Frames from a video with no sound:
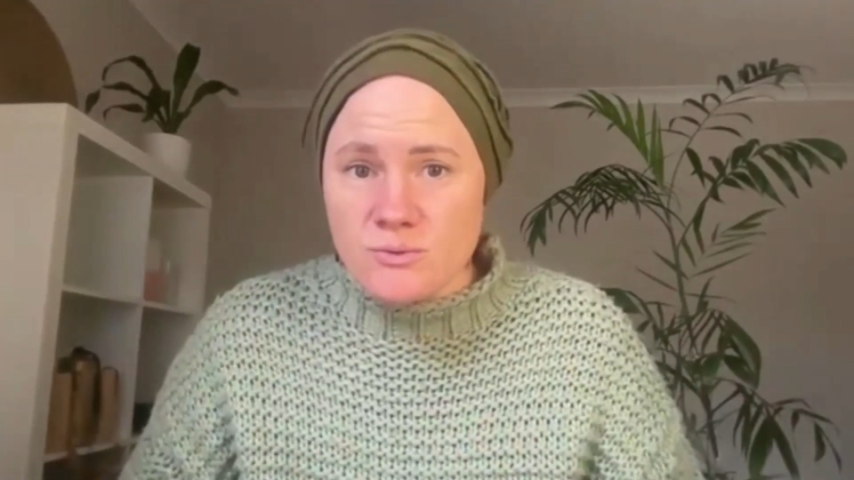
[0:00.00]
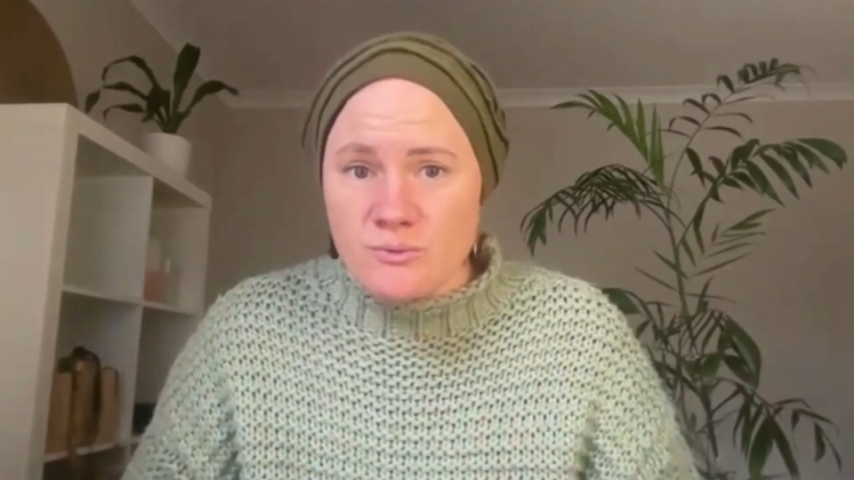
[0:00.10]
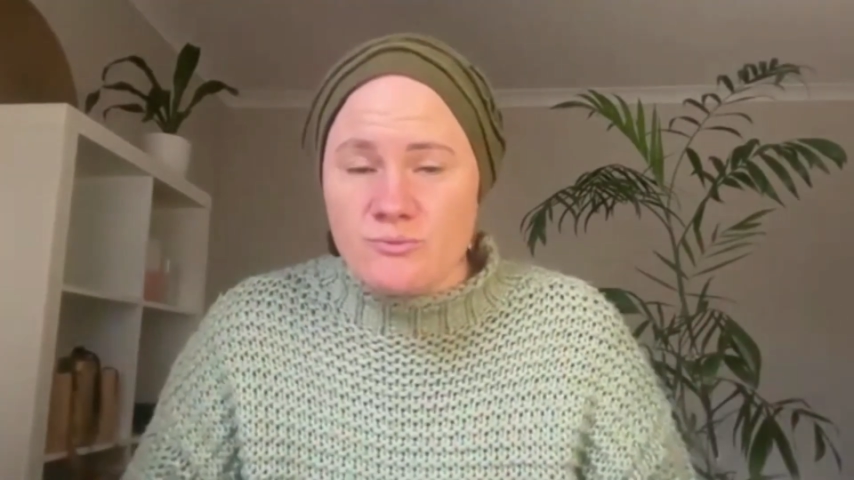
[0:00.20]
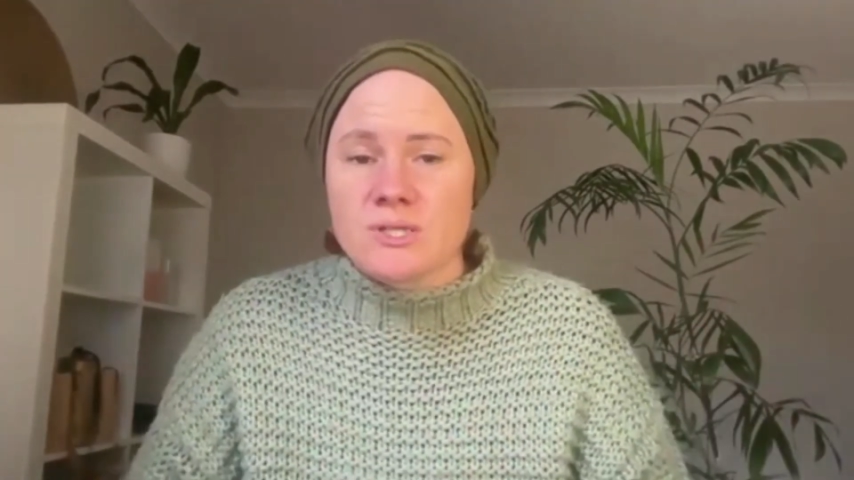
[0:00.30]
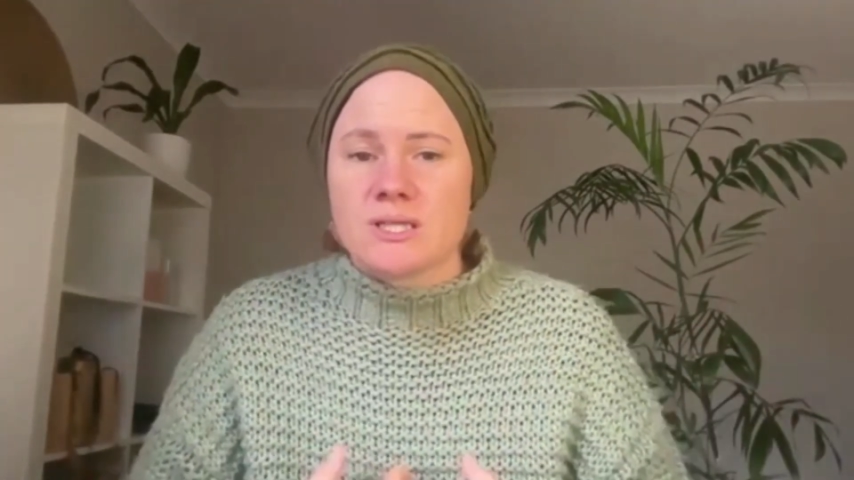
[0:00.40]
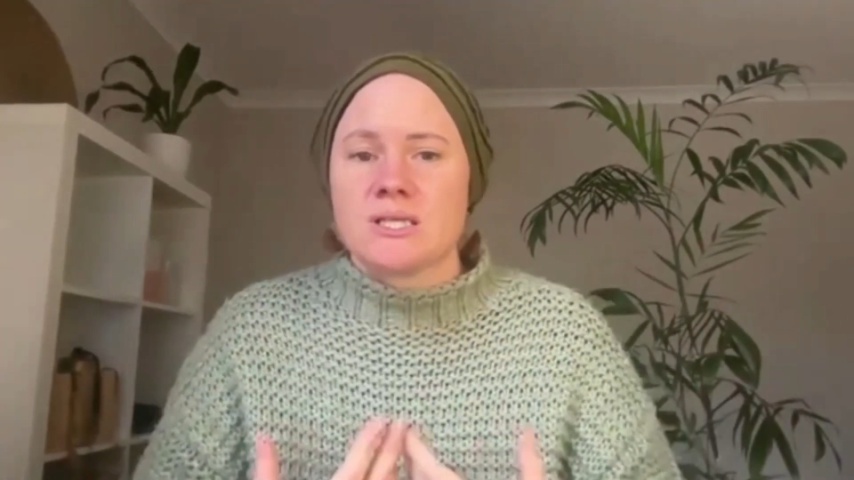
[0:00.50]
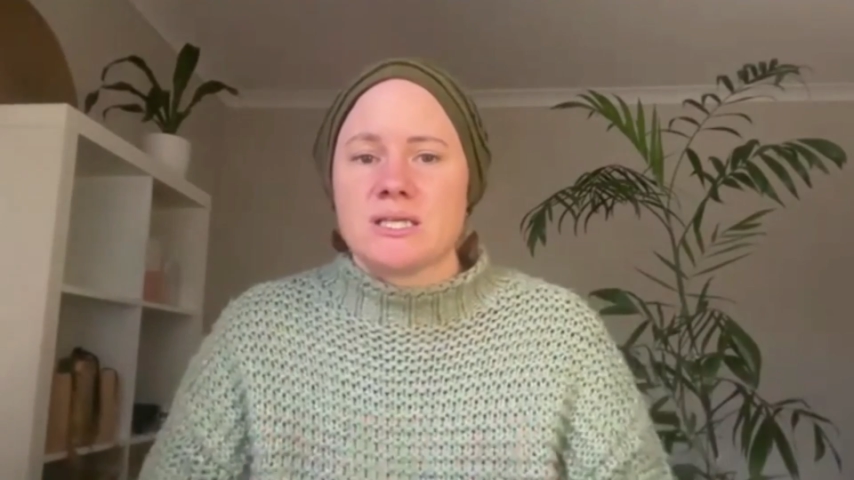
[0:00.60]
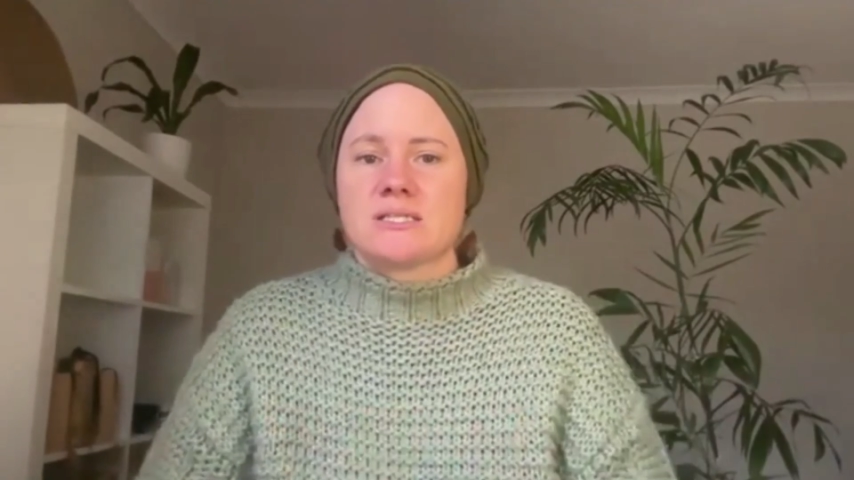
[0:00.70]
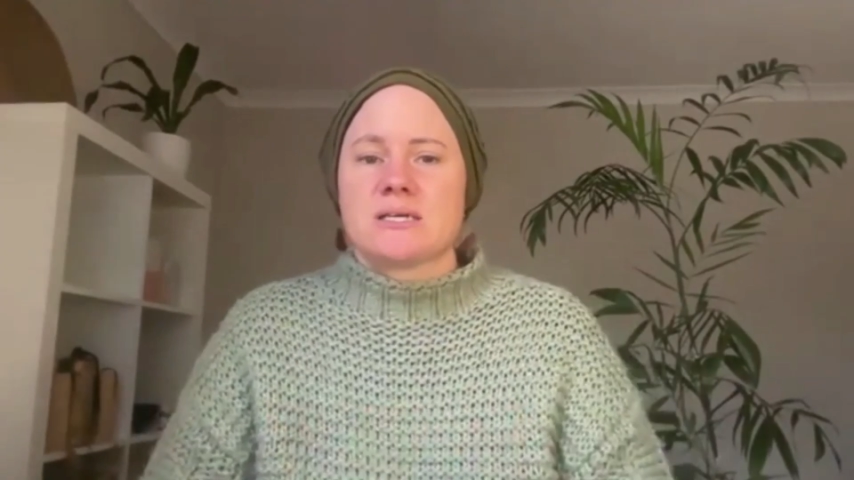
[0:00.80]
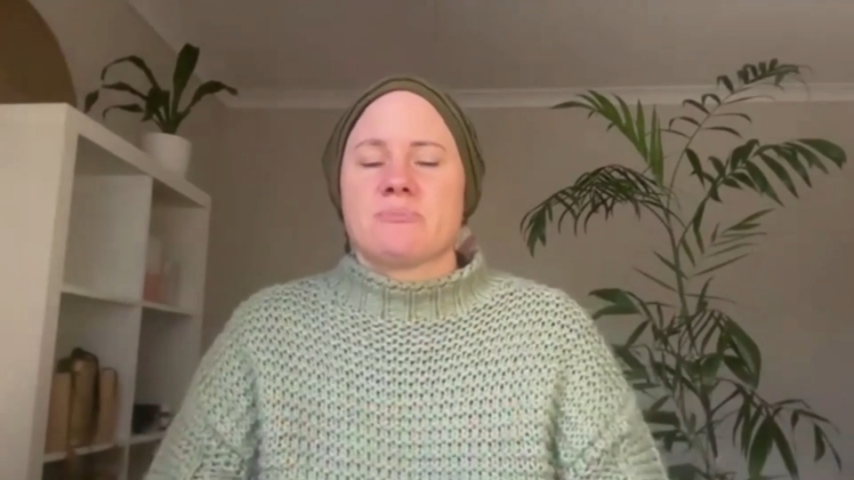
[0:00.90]
We really
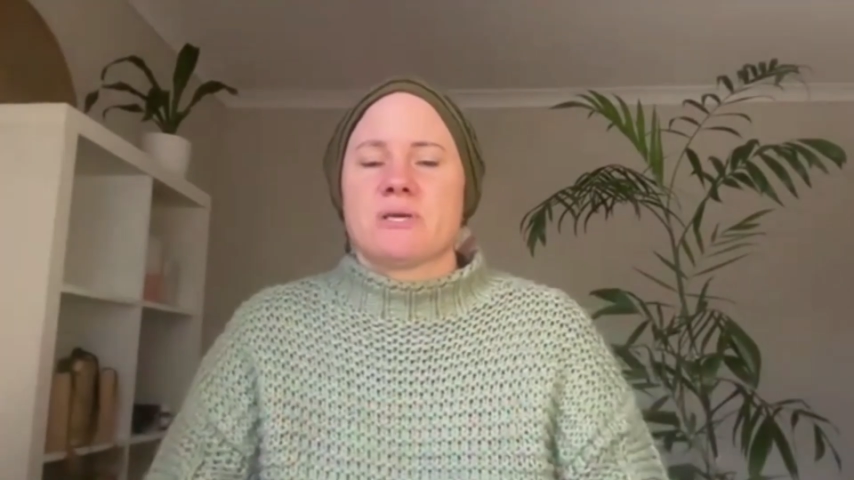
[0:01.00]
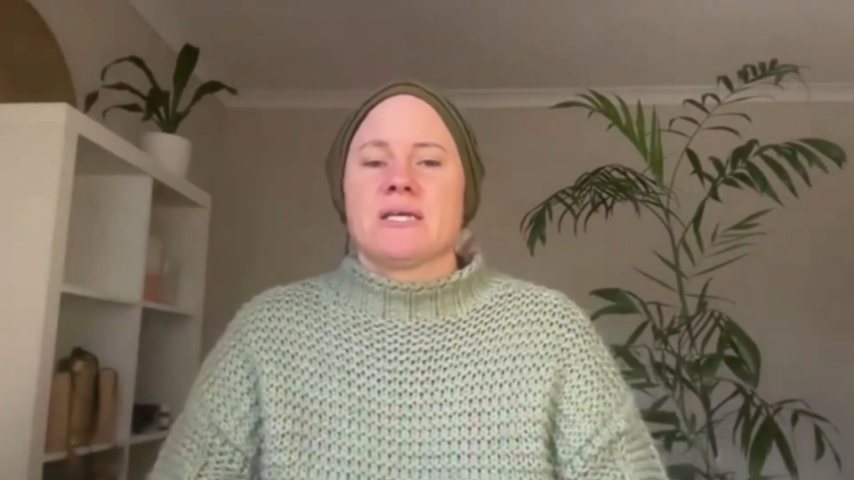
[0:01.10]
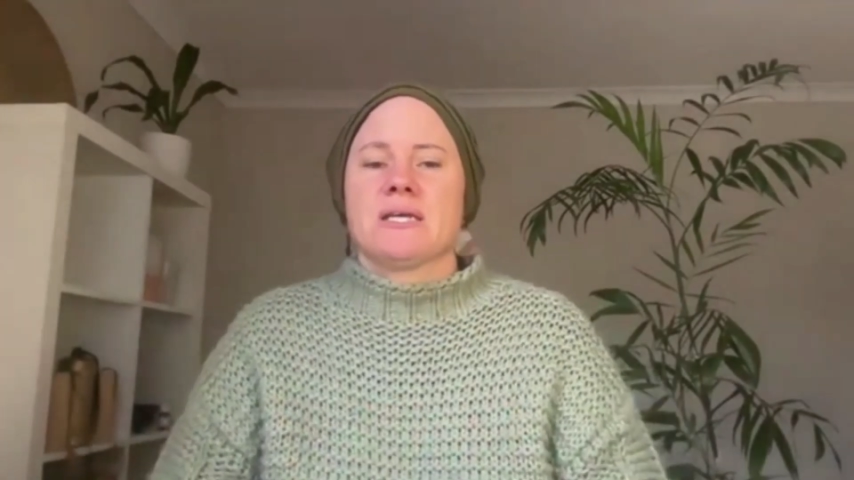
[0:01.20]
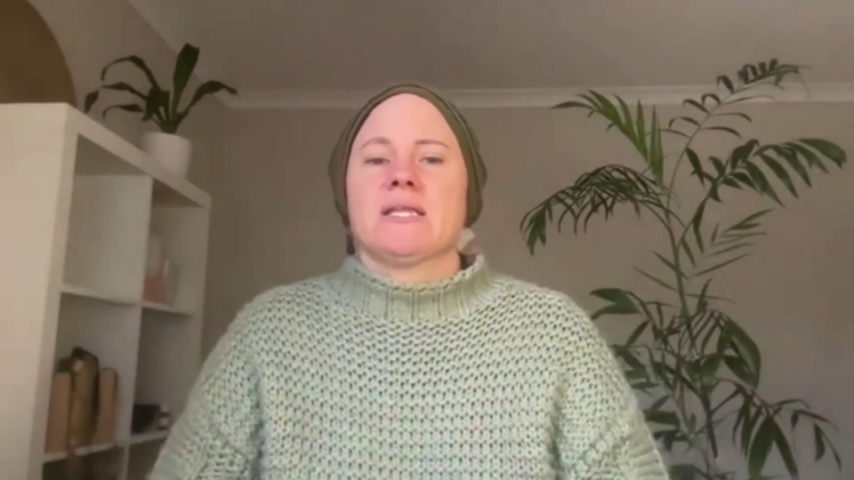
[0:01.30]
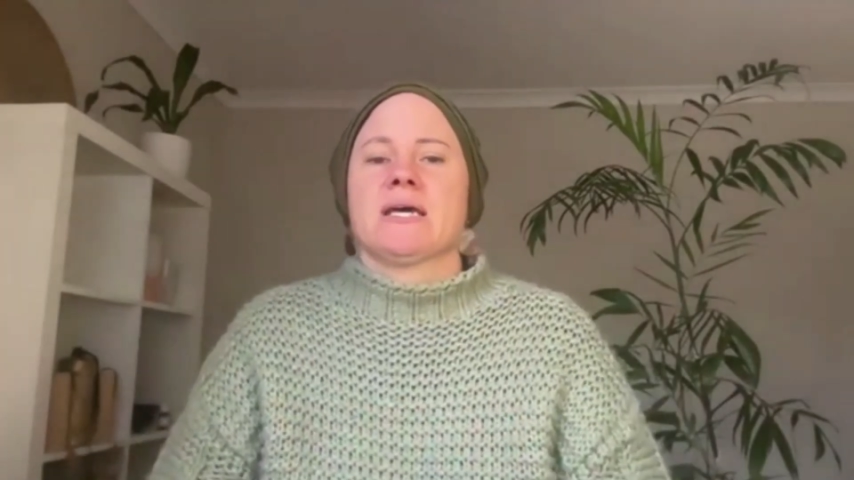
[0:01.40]
need to be in